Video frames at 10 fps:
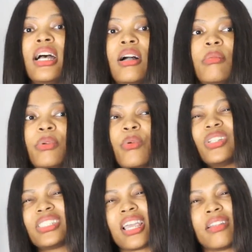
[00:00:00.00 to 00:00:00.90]

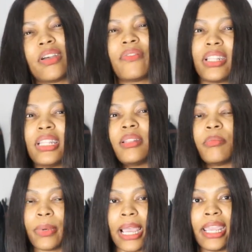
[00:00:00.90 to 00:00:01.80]
was kind of
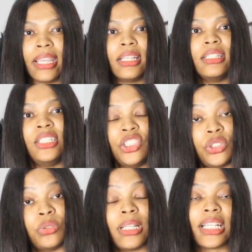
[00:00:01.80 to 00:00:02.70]
affected by the
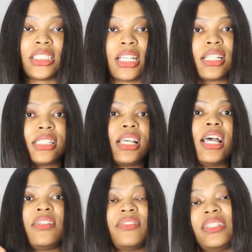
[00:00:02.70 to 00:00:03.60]
issue that Sheggz
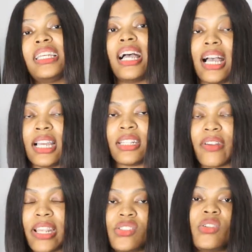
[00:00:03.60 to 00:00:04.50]
and Phyna had,
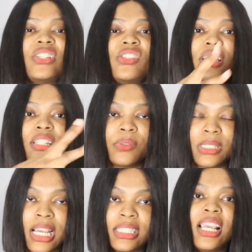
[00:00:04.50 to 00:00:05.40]
right? So let's just start
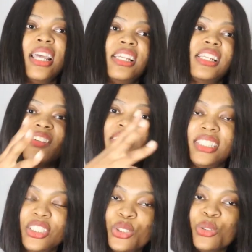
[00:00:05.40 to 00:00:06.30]
with that. Let's address
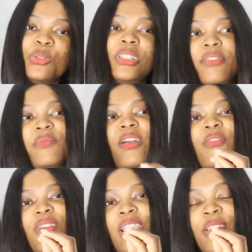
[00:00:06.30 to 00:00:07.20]
the issue, then we now
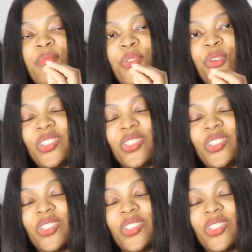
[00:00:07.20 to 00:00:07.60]
go